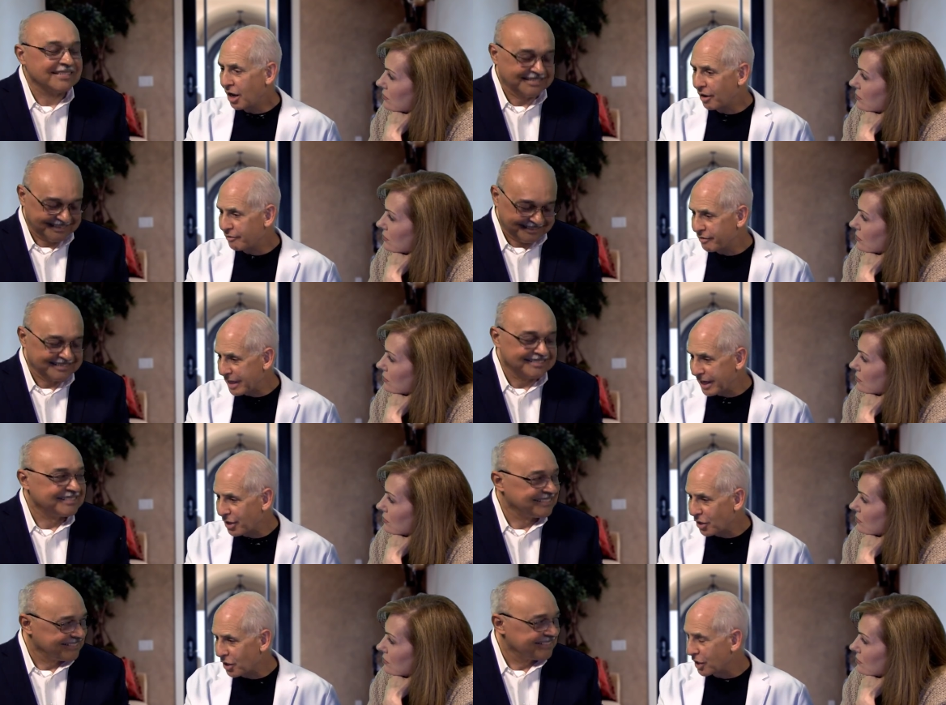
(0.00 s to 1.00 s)
Speaker 1: of
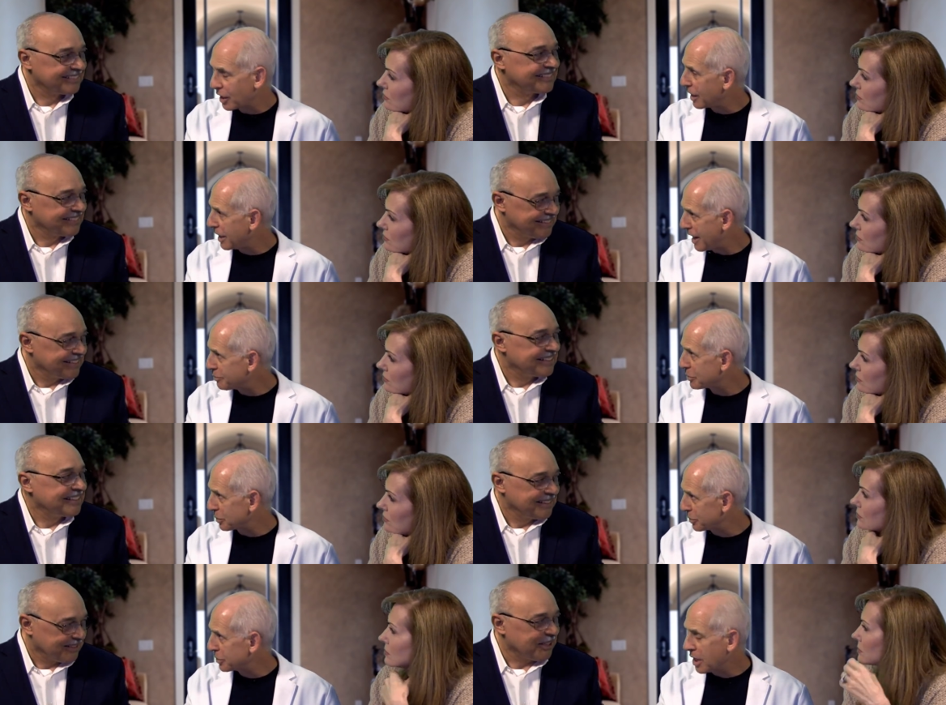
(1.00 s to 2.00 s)
their
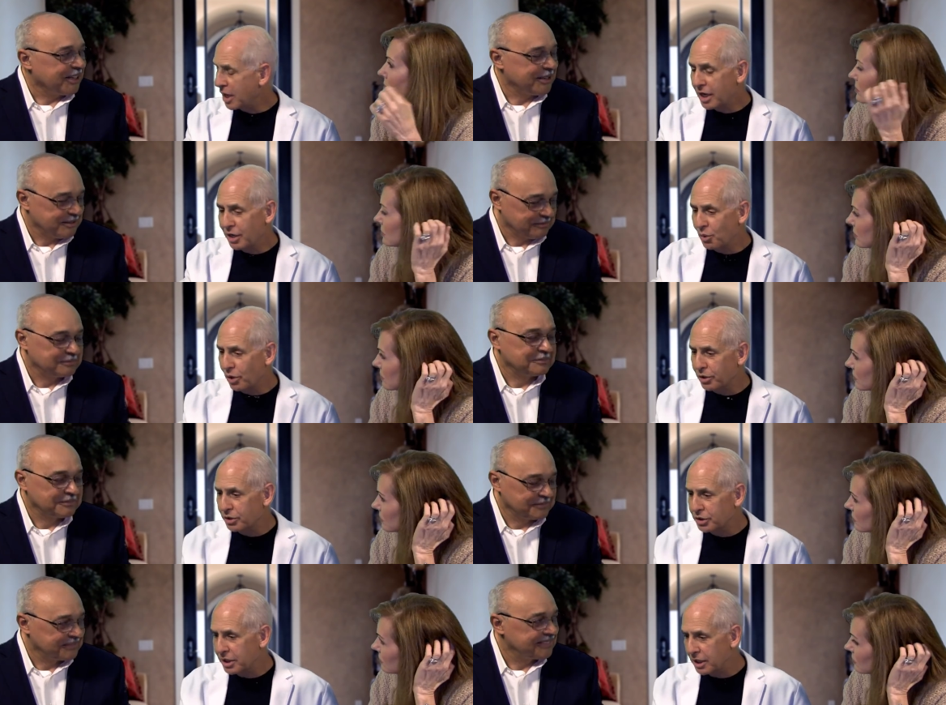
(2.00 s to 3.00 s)
capsules in
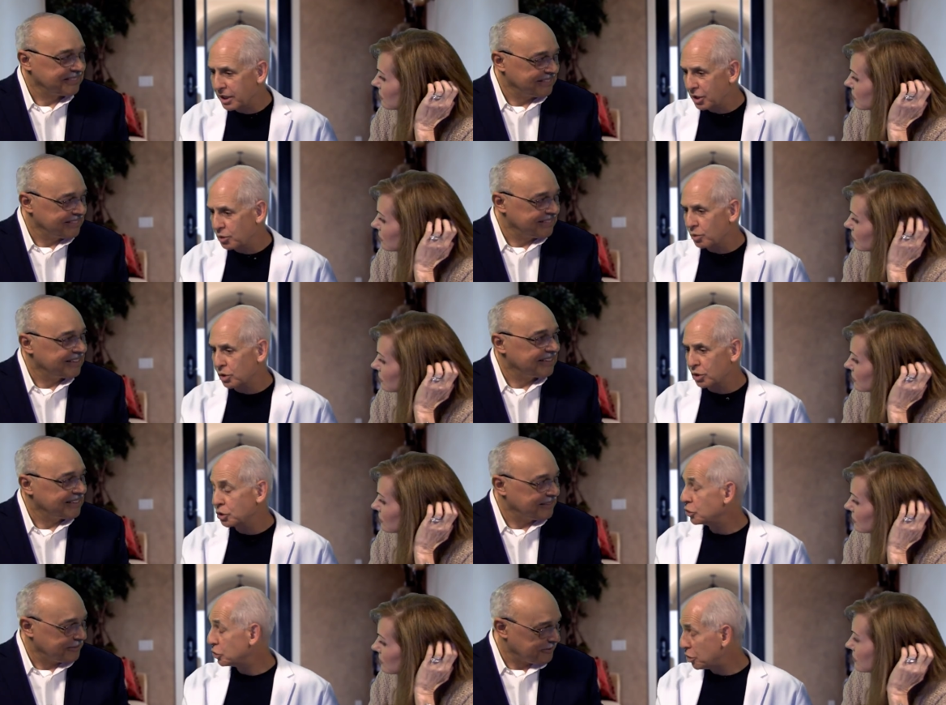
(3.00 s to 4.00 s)
order to
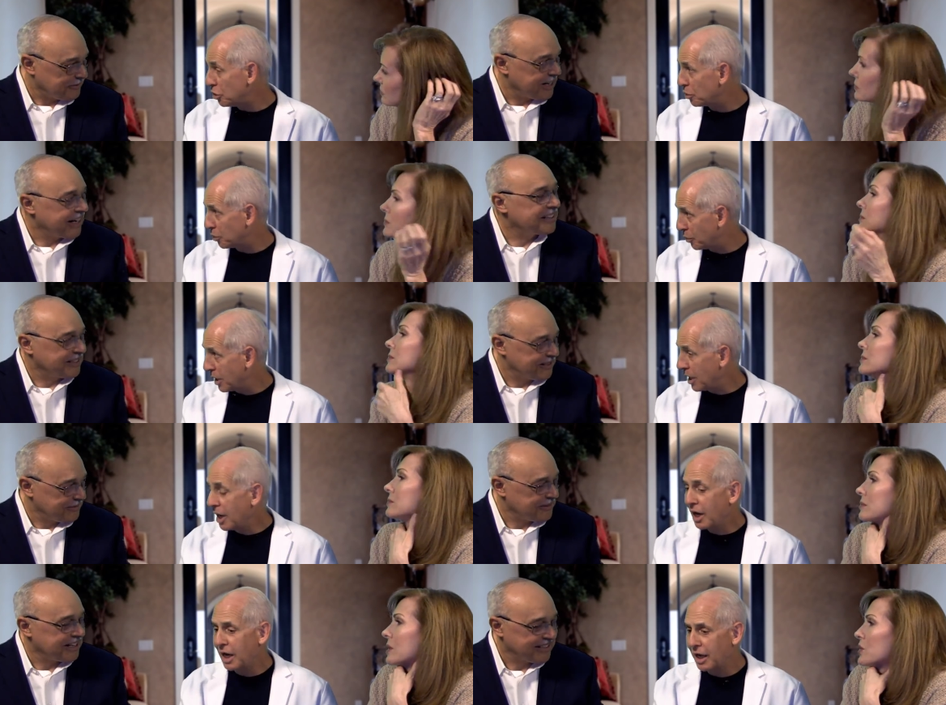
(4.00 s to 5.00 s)
equal 2. Right.
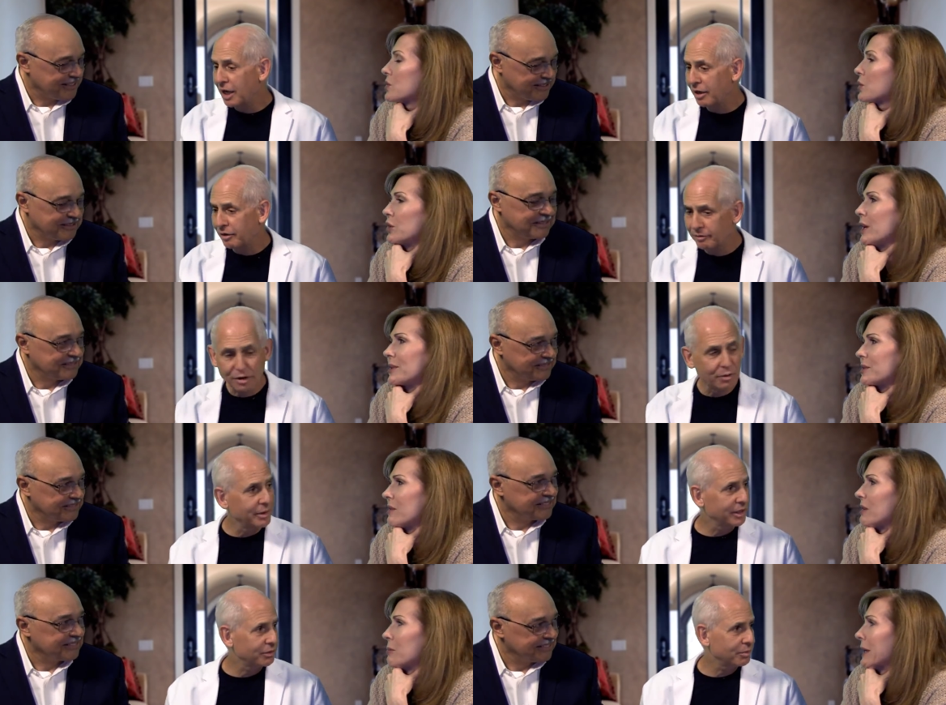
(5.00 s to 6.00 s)
Speaker 2: So you're not
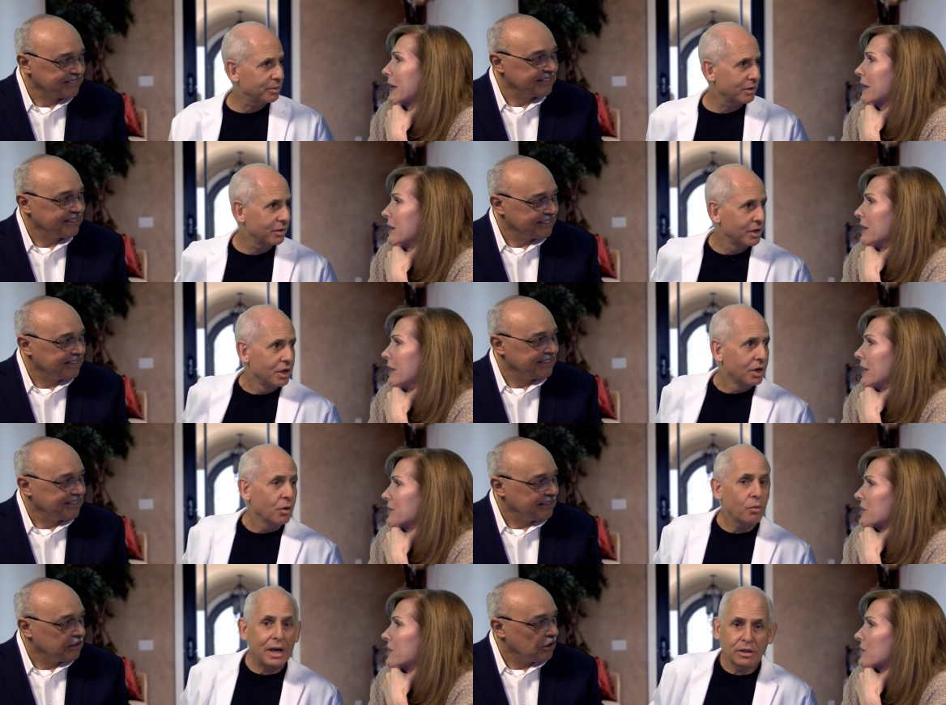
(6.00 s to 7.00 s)
saving money in
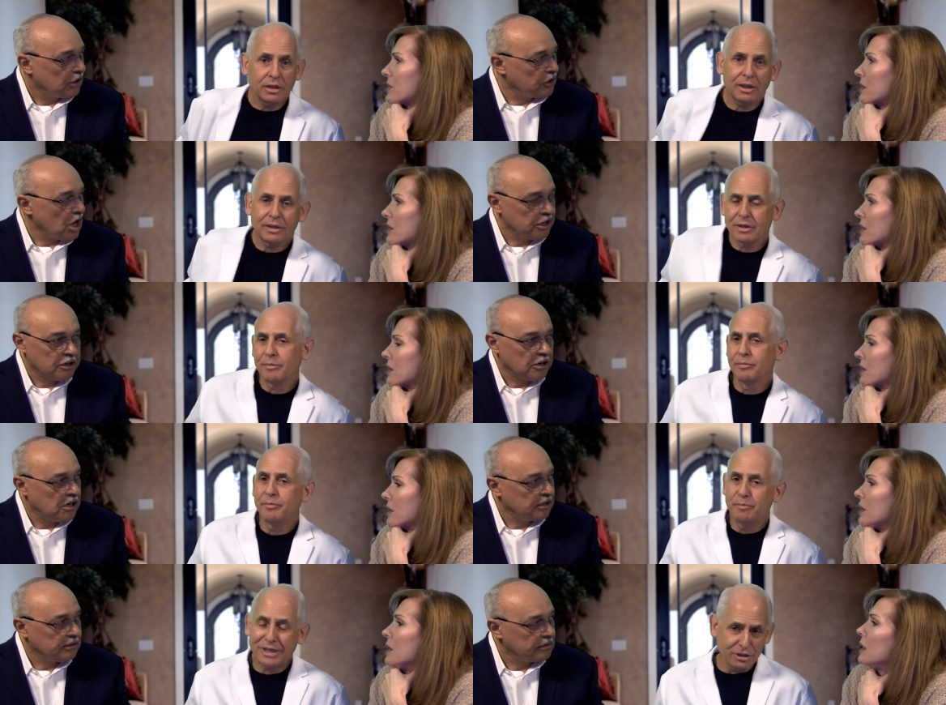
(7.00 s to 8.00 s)
essence.
Speaker 1: Well, not at
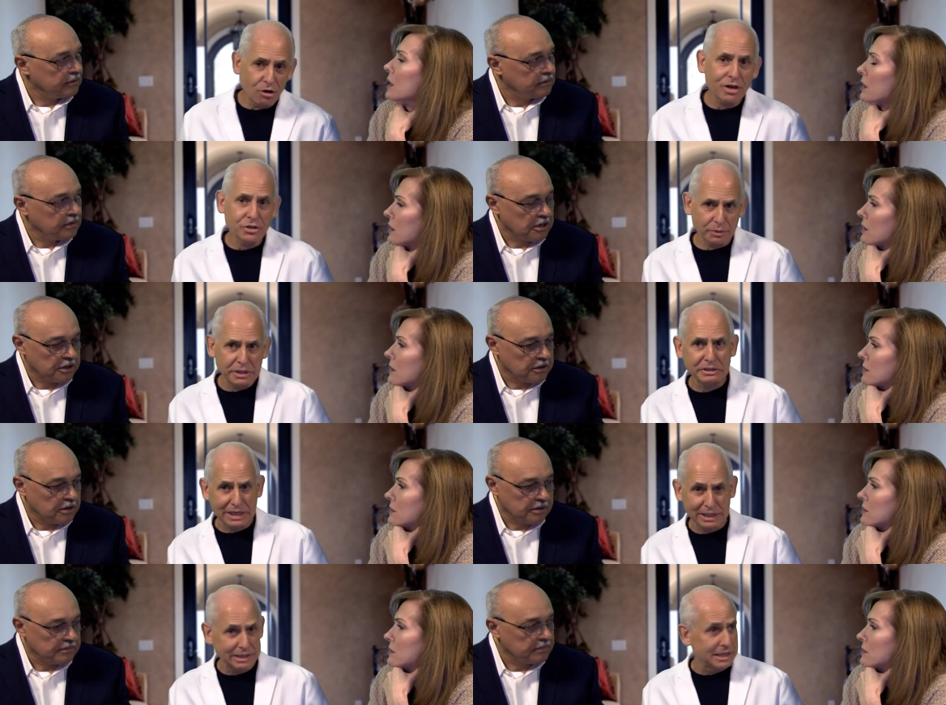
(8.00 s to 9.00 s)
all. But you're also
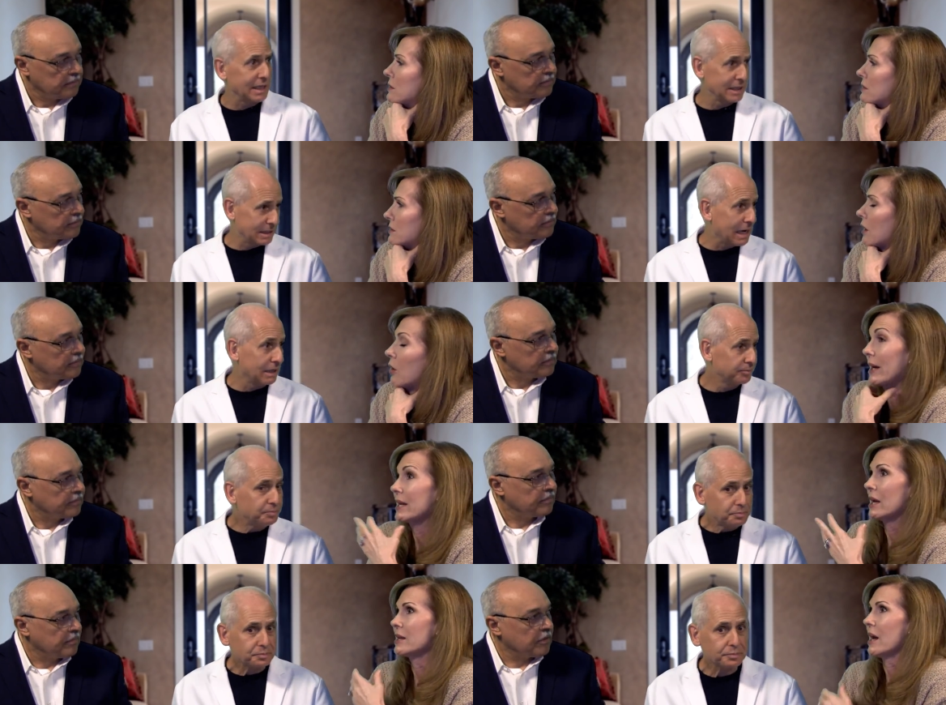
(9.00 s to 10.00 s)
irritated taking 10.
Speaker 2: Oh, I
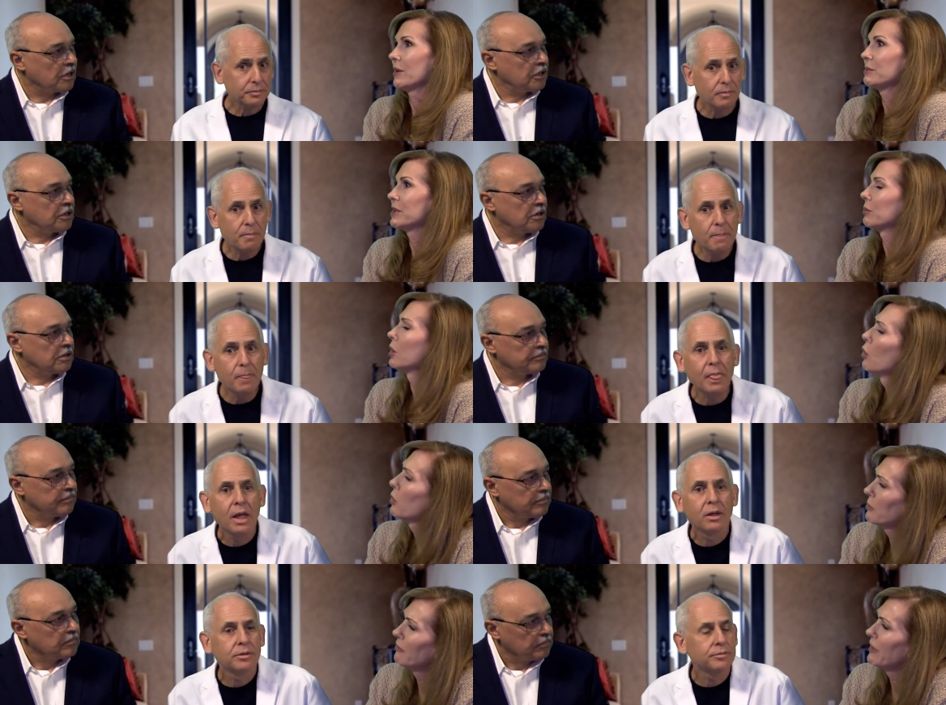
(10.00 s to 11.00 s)
can't. Yeah, that'd be terrible. What about